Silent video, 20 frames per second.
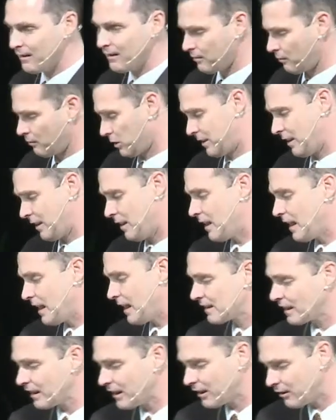or 10
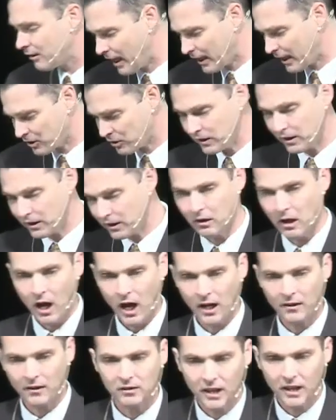days later, actually, and
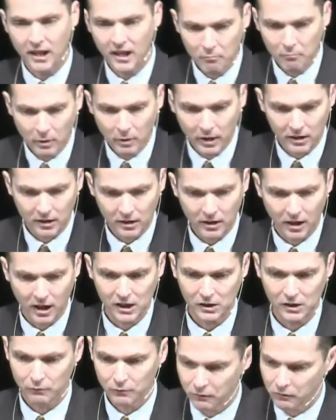on the day of
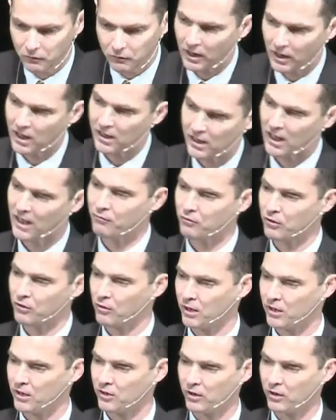Pentecost, 50 days after the
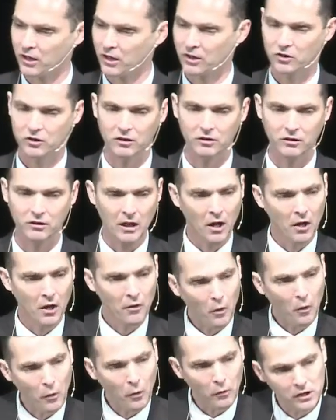resurrection,
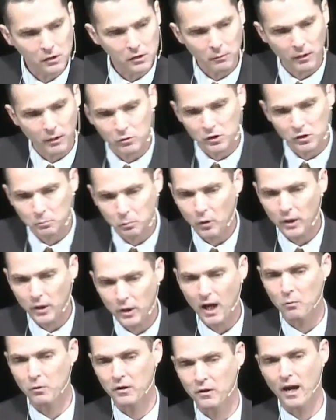the Holy Spirit was poured
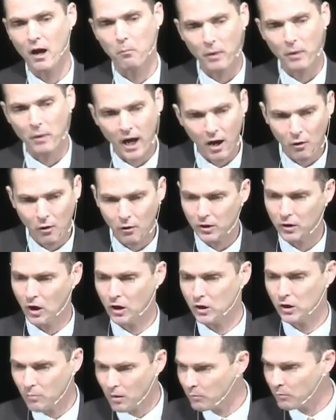out without power. And
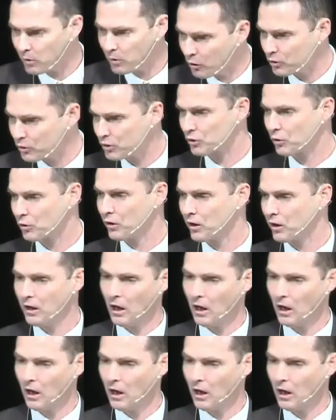you remember the whole story?